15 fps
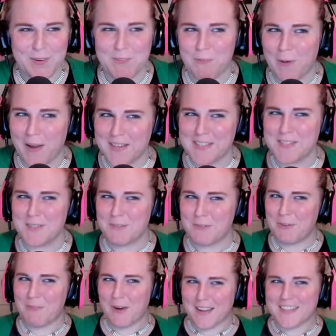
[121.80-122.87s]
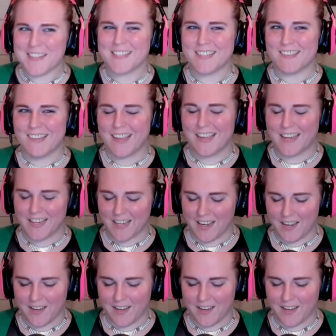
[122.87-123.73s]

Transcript: we went we went to like